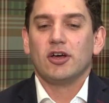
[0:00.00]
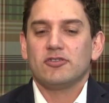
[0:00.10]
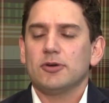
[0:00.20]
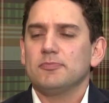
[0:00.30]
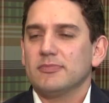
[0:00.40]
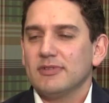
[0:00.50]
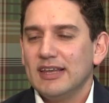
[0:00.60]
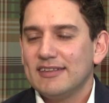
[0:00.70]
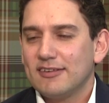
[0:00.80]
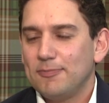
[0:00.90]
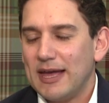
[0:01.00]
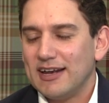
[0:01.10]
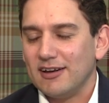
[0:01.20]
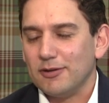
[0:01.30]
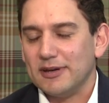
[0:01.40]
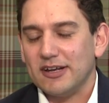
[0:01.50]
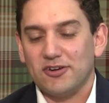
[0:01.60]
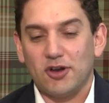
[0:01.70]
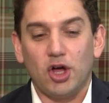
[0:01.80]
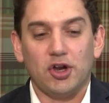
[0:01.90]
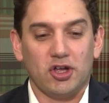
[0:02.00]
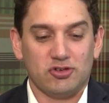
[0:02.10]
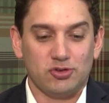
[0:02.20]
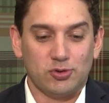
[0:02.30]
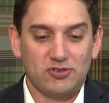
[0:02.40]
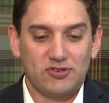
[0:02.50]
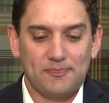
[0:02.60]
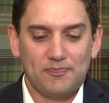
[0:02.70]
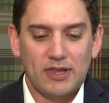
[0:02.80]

So let's expand a little bit on shorts.